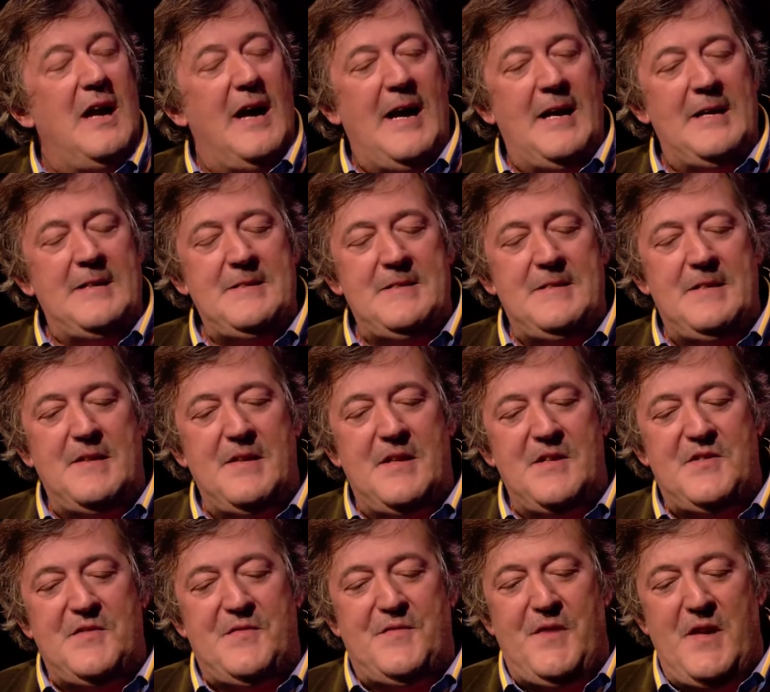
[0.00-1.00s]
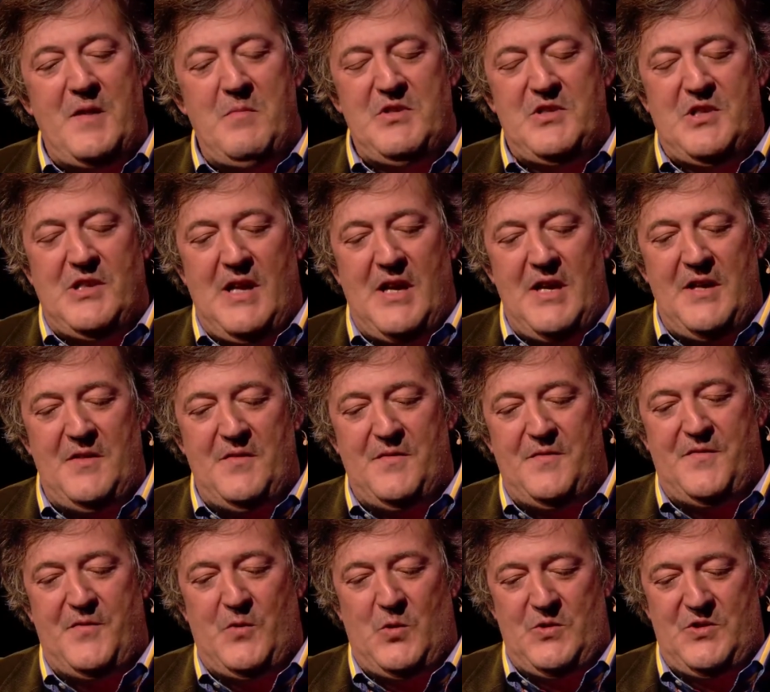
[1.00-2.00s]
And there's a famous line of
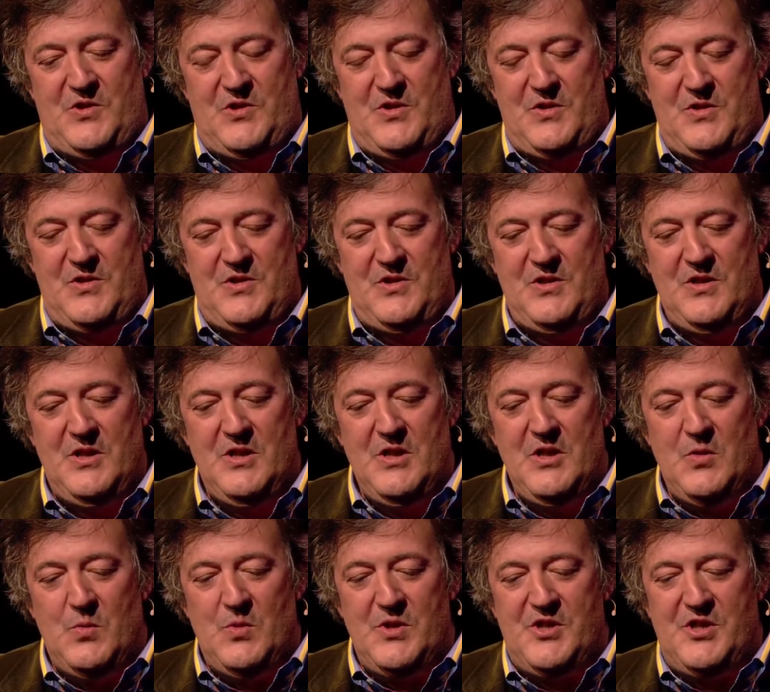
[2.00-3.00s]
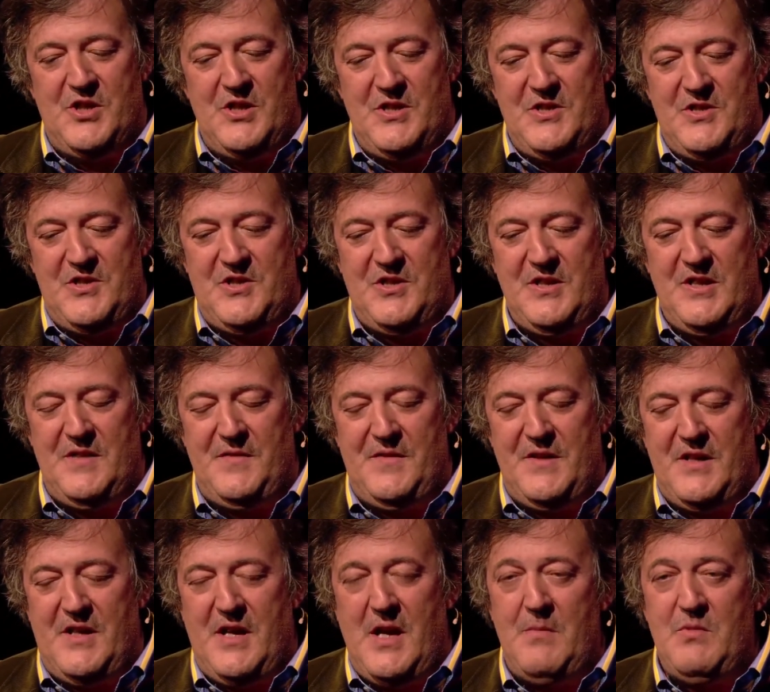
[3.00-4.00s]
Forster's, which is, if
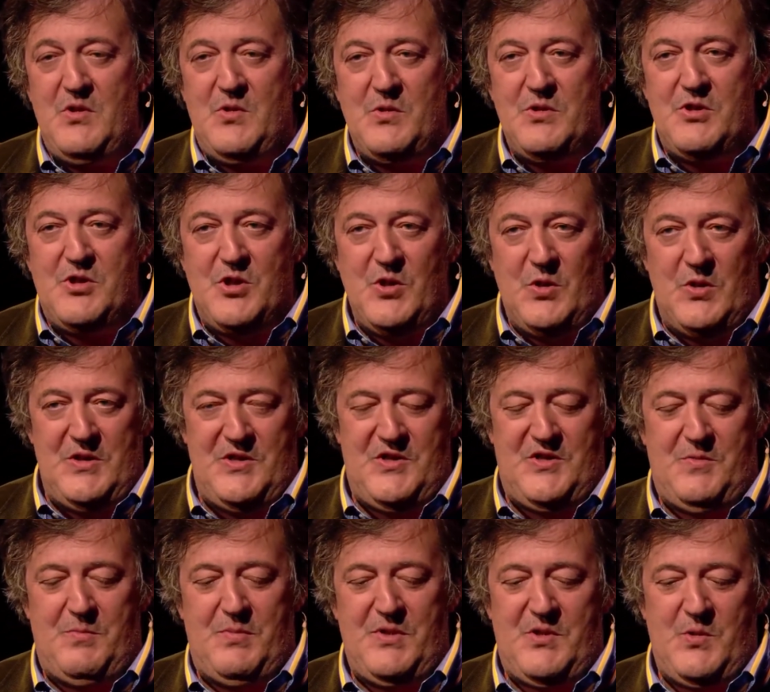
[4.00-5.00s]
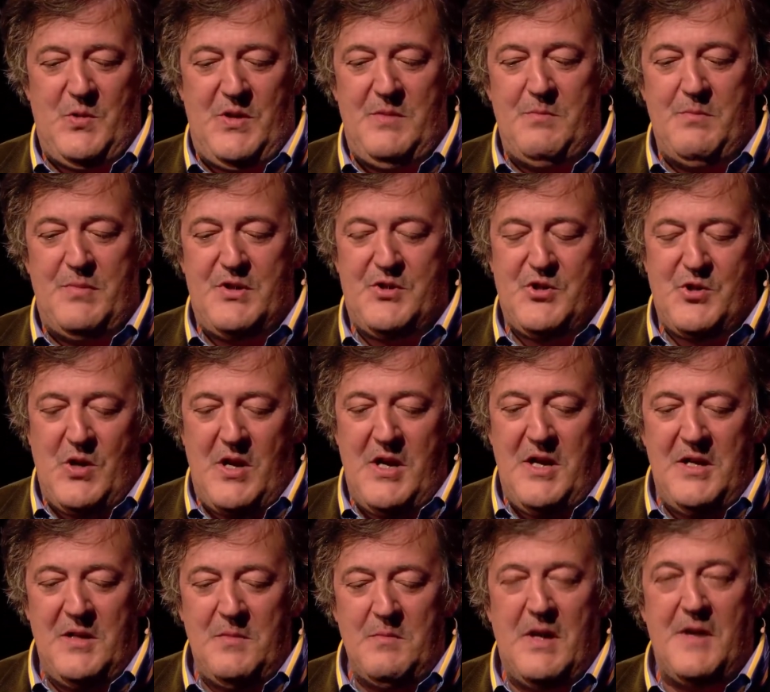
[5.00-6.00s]
it came to a choice between
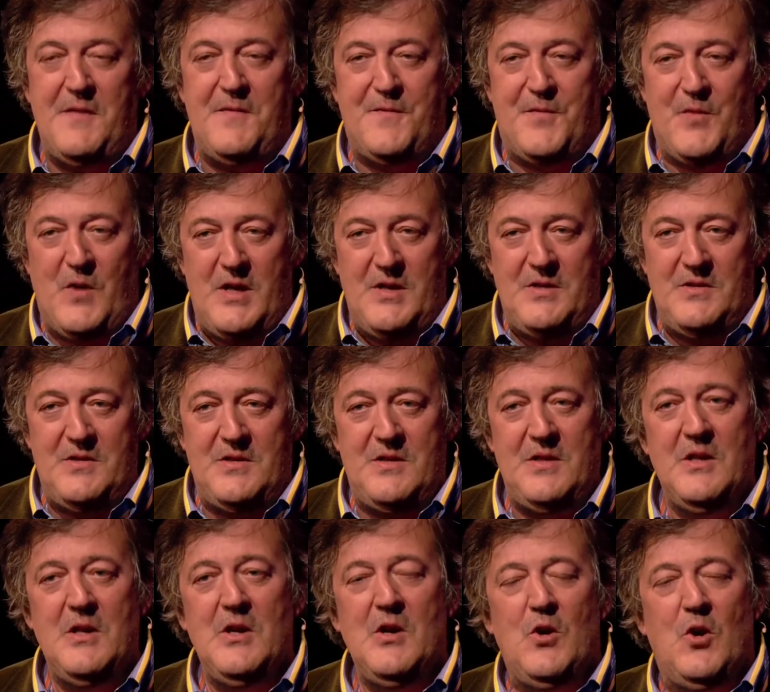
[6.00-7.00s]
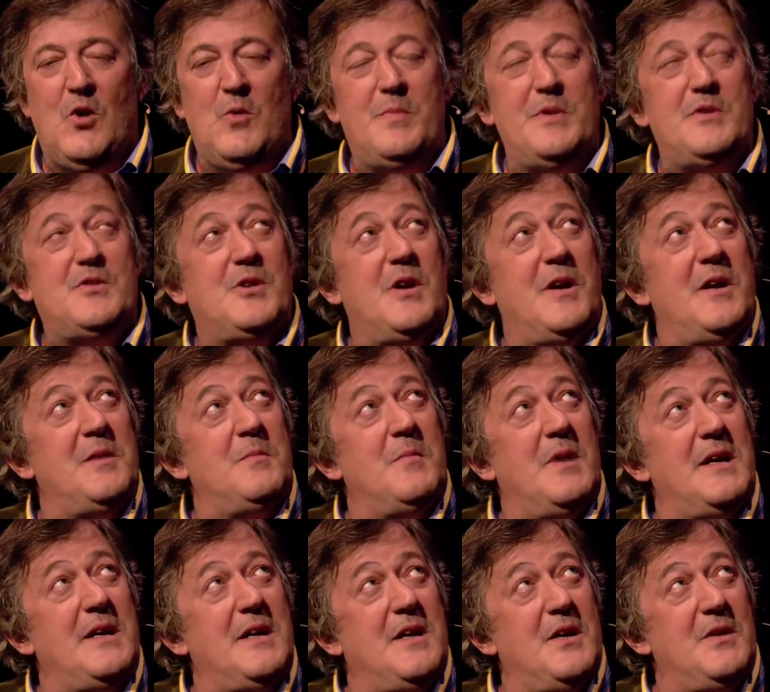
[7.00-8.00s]
betraying my friend or betraying
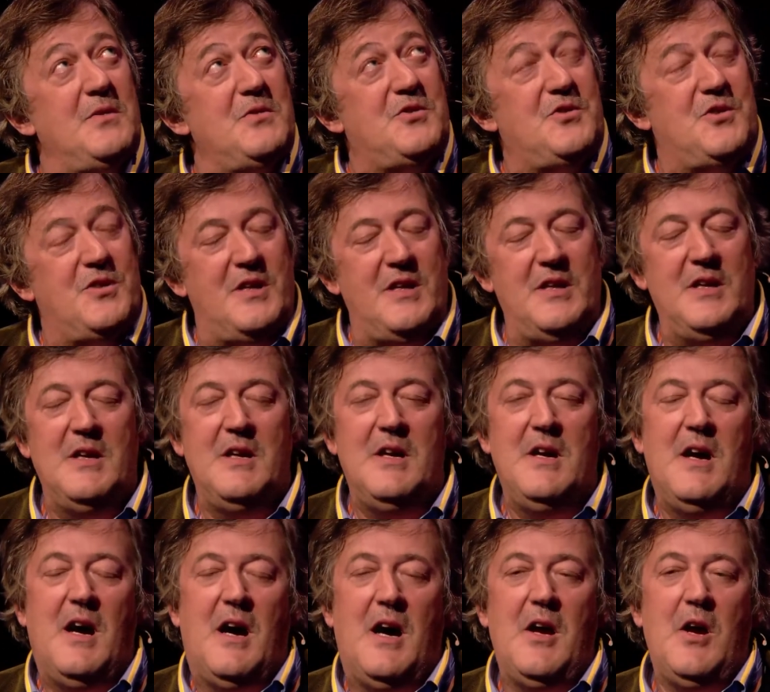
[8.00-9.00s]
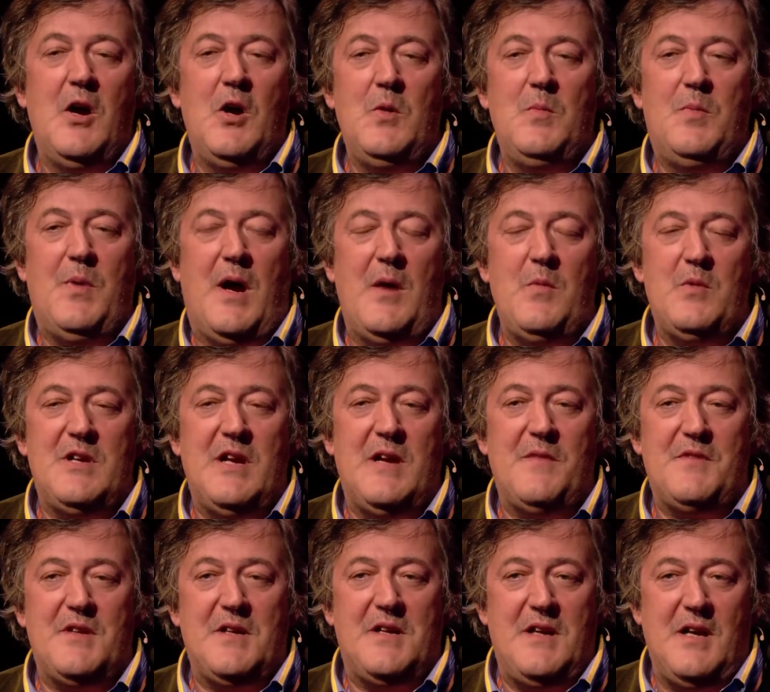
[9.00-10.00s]
my country, I hope I would
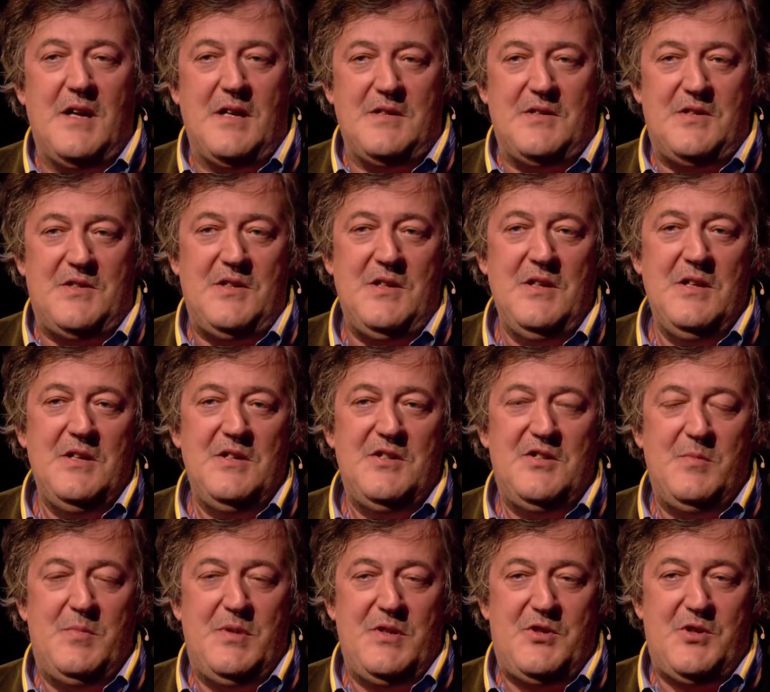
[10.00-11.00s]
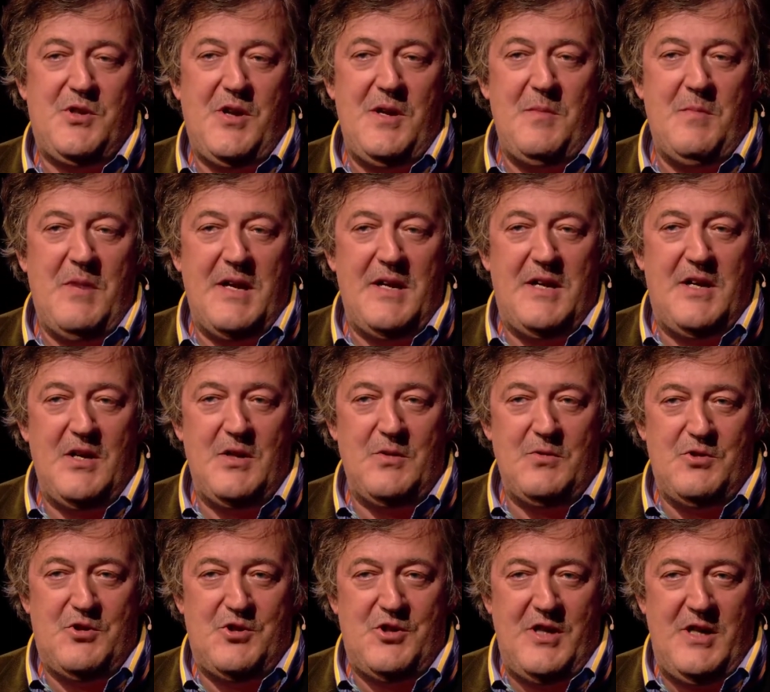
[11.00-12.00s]
have the guts to betray my
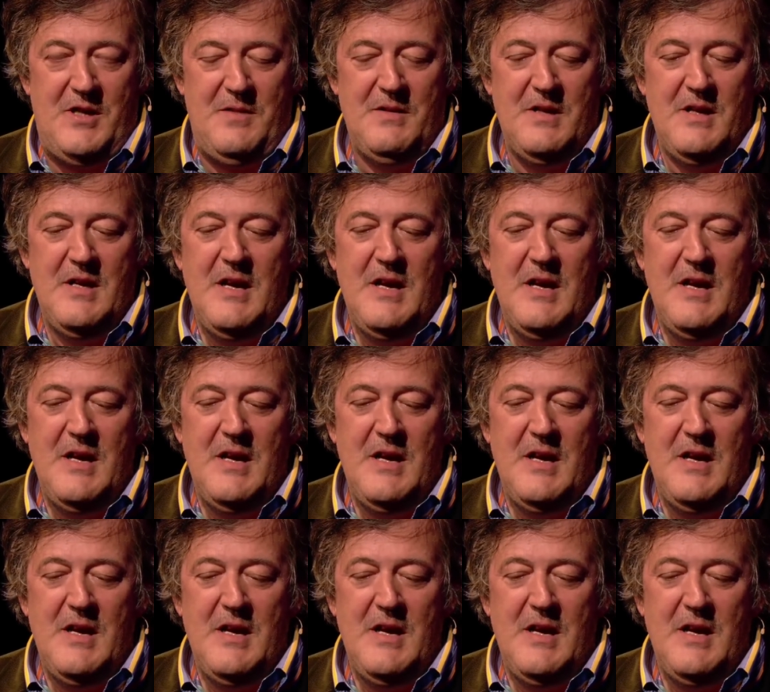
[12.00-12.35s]
country.